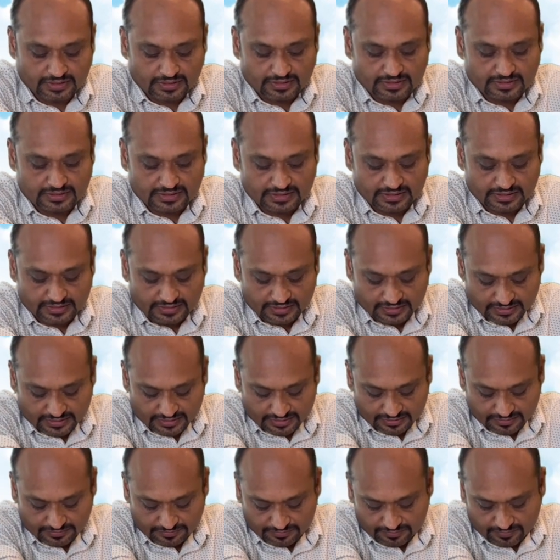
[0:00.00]
See
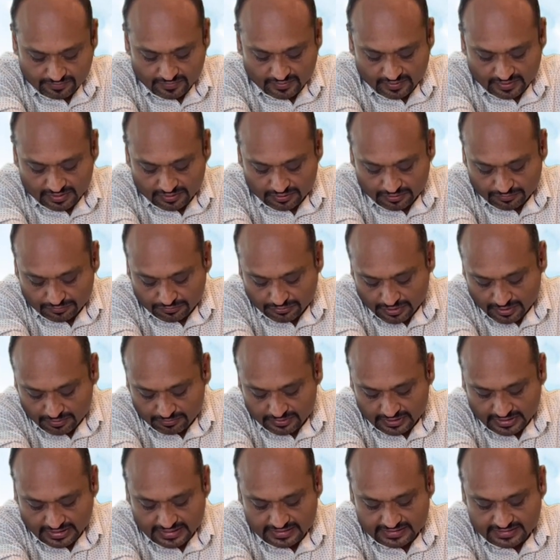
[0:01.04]
this? From
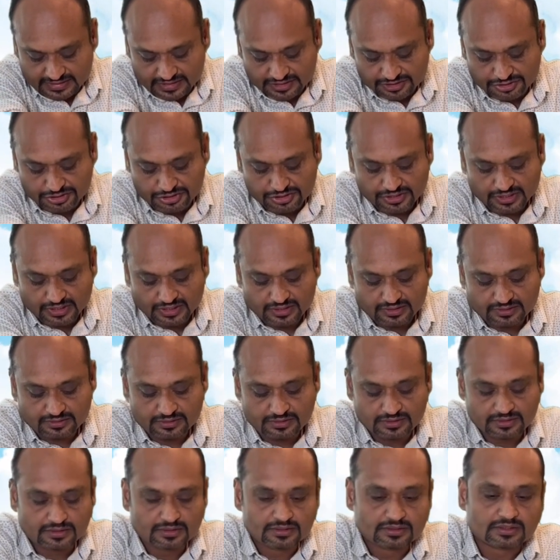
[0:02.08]
the Essentia,
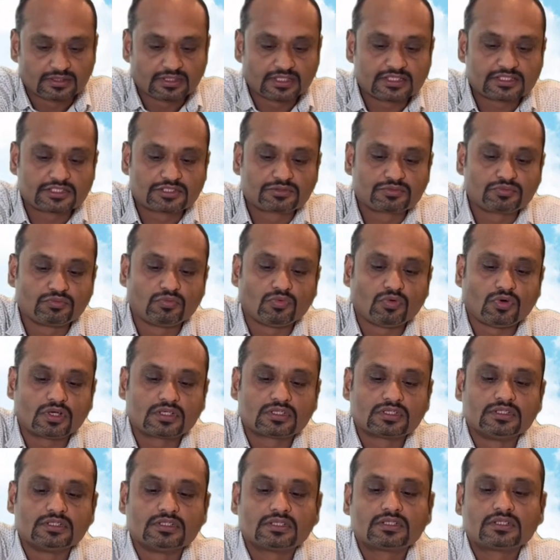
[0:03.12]
this
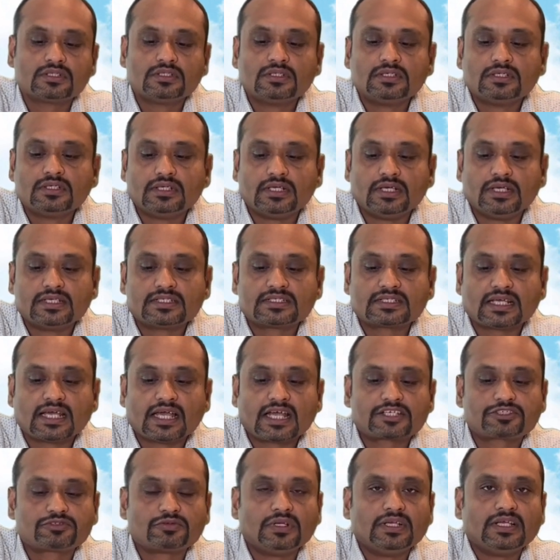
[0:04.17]
water is
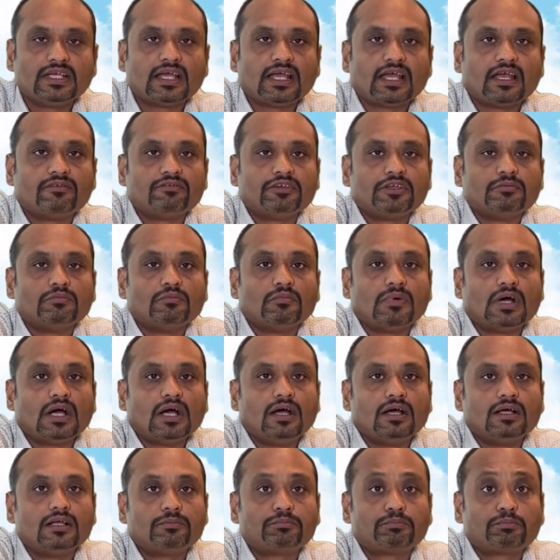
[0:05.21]
actually having
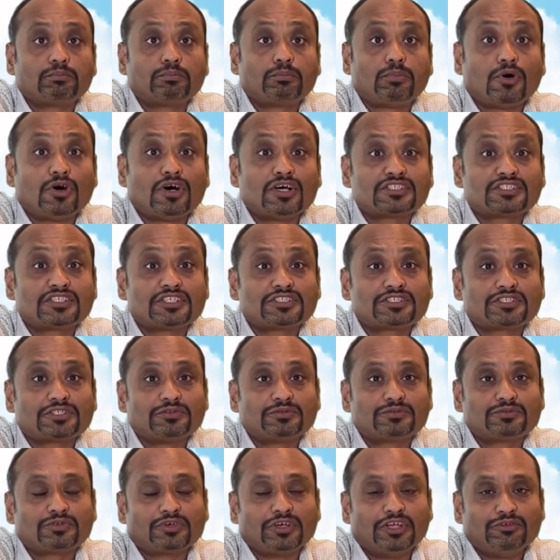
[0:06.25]

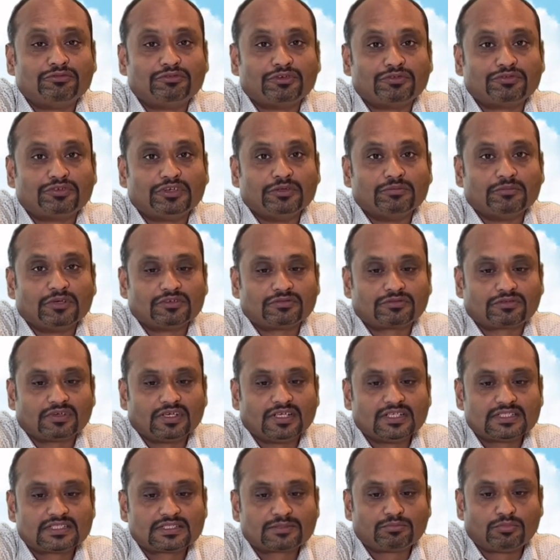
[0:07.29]
positive 350, my
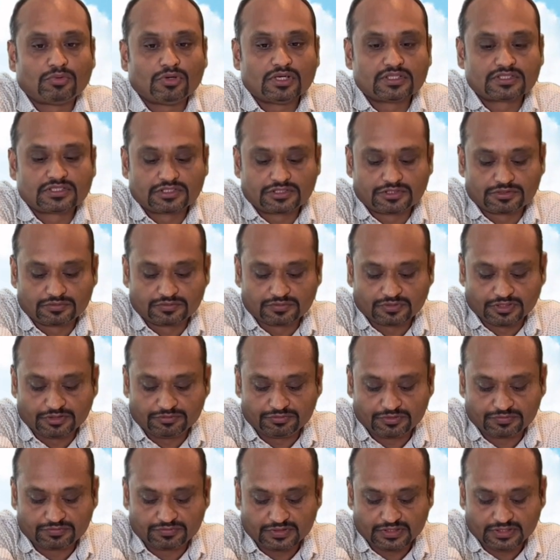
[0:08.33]
friends, positive
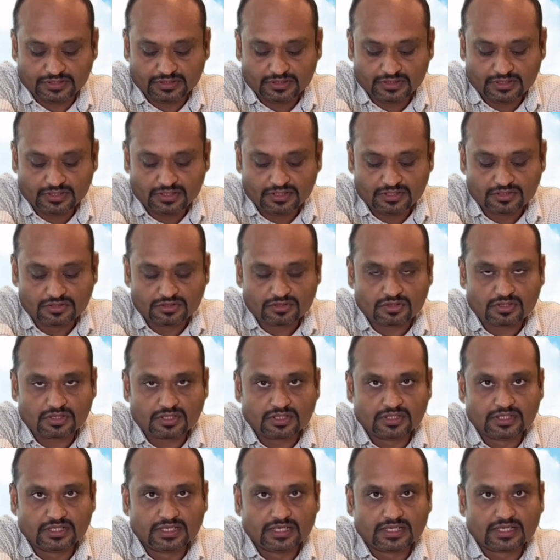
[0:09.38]
350, not a
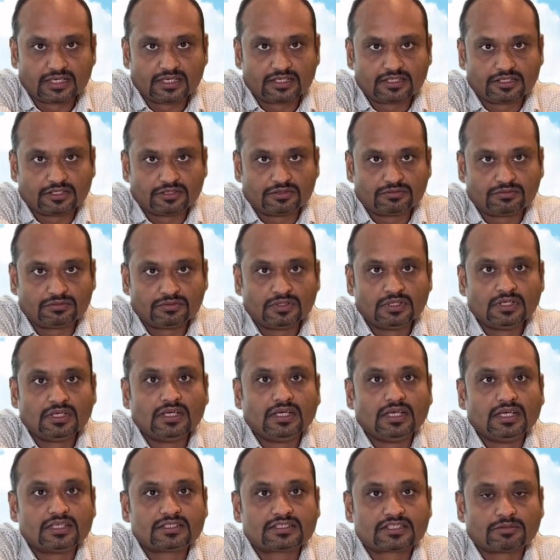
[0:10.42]
negative,
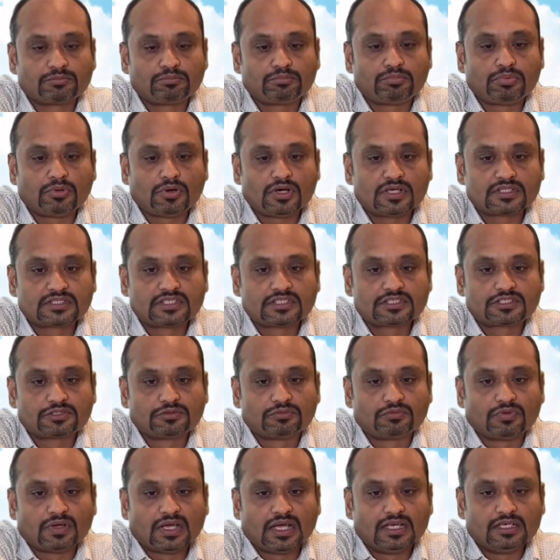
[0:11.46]
it's a positive
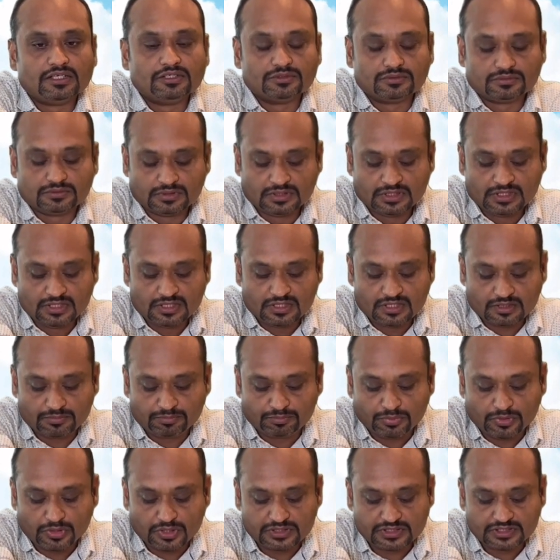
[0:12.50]
value. A
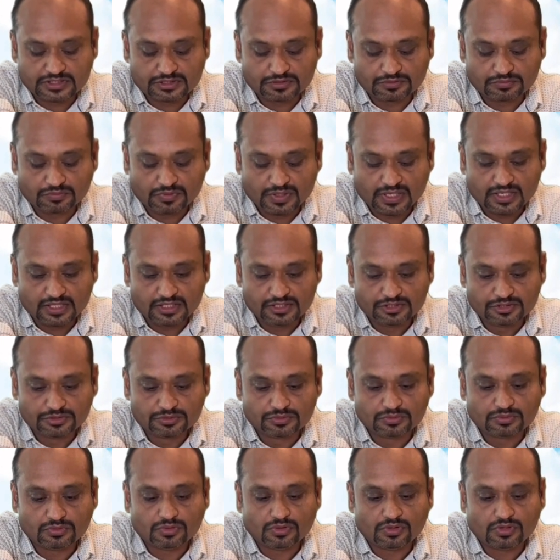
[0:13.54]
positive
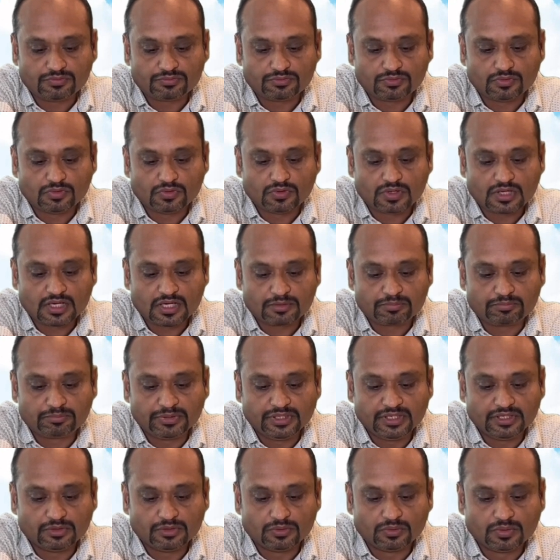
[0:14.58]
value of
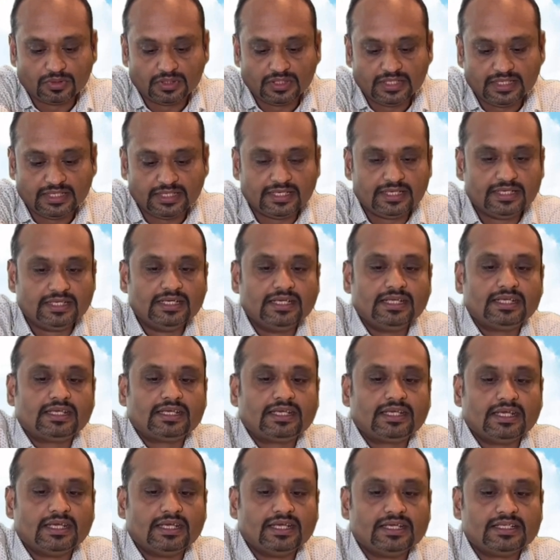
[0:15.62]
ORP only
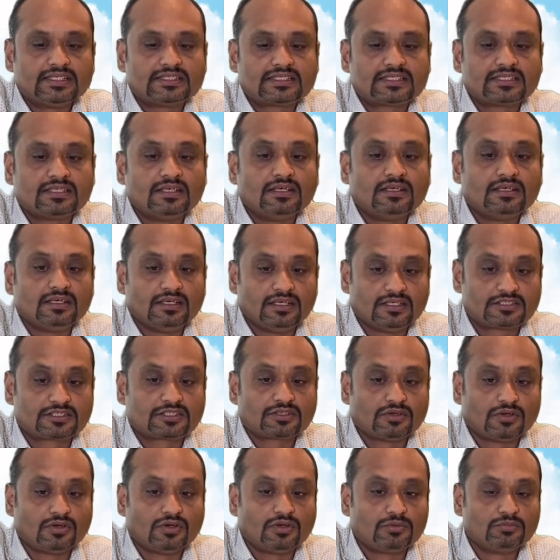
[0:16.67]
indicates it's
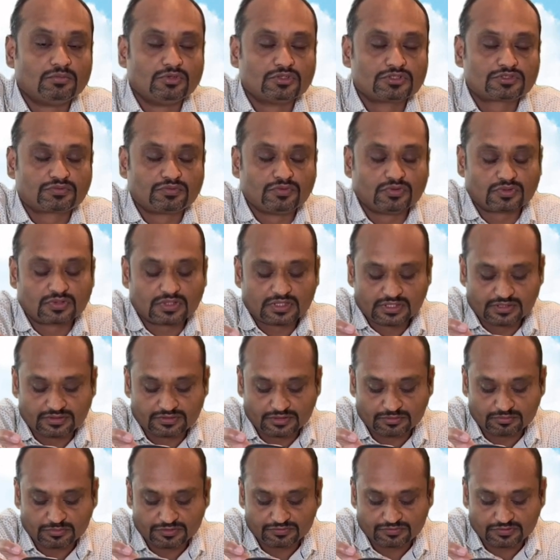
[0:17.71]
almost
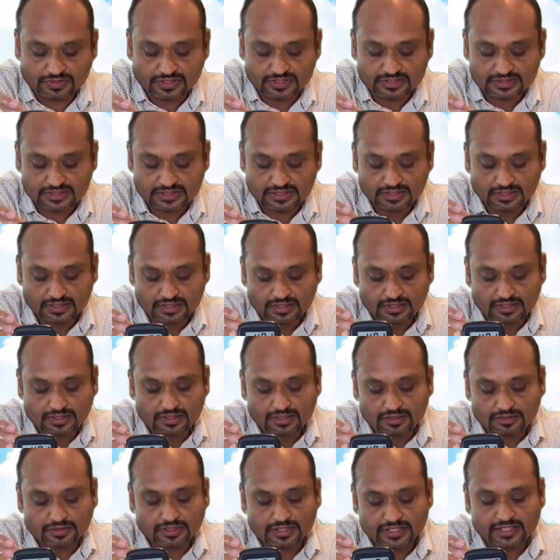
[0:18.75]
400, my friends,
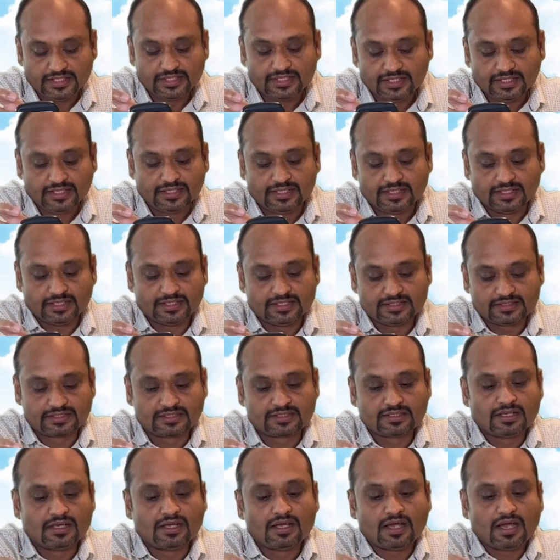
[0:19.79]
indicates
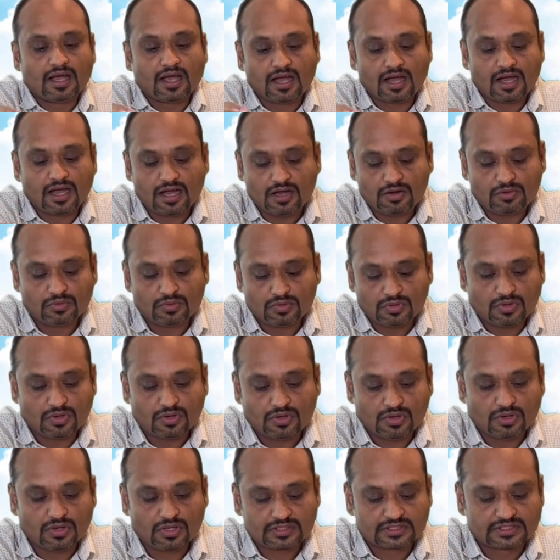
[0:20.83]
how
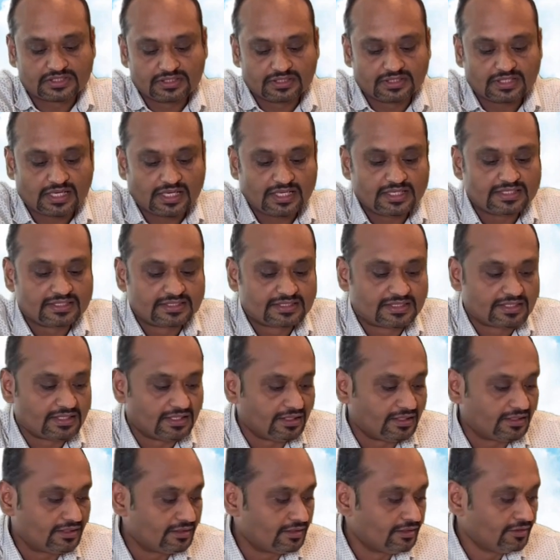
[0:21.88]

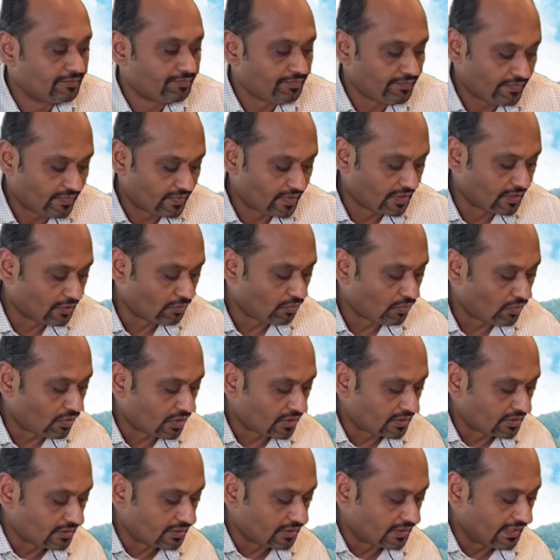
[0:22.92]
oxidizing the
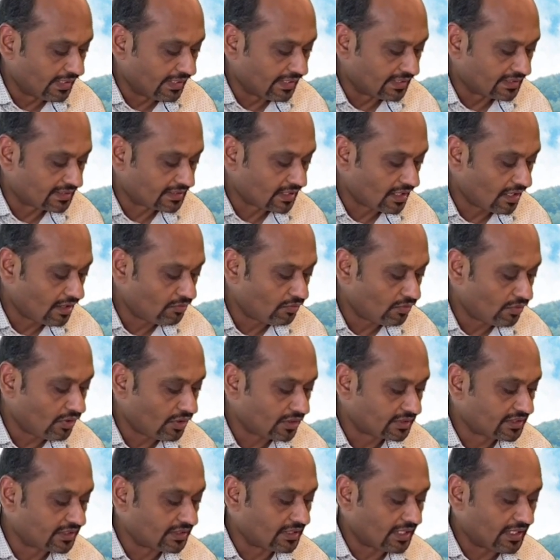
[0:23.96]
water is,
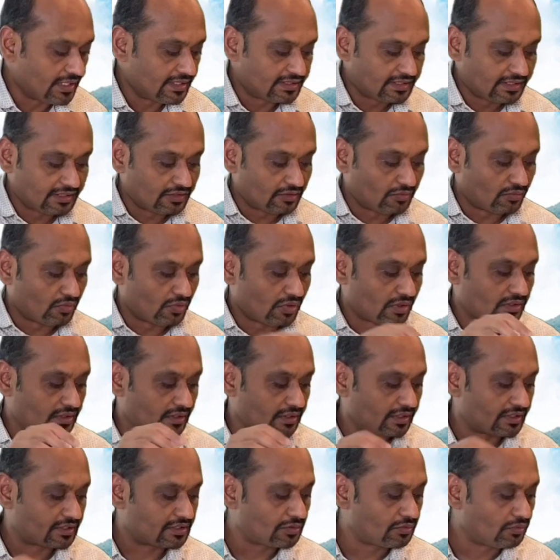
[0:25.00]

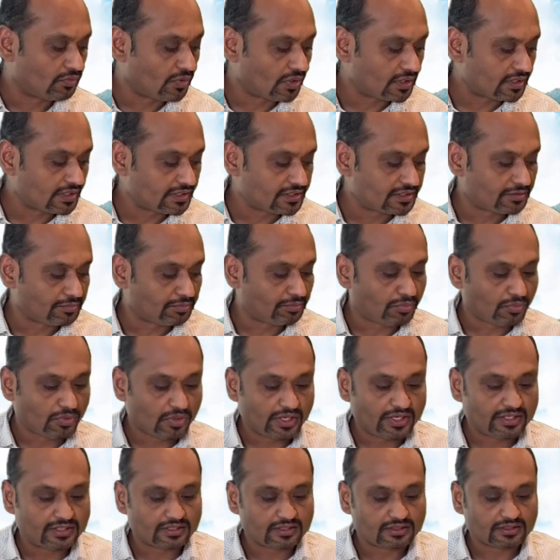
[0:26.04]
So what is the
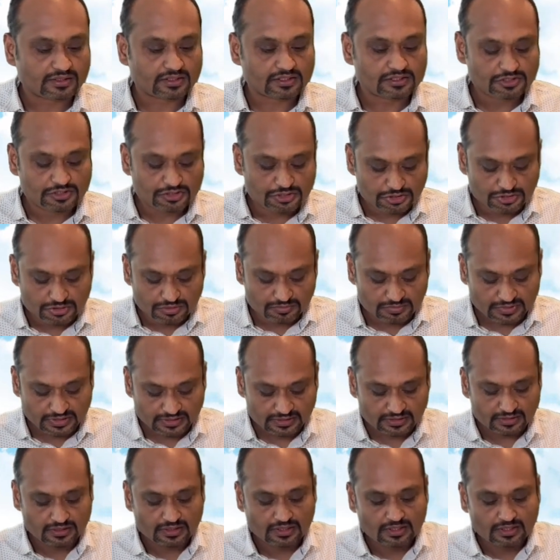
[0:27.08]
point in consuming,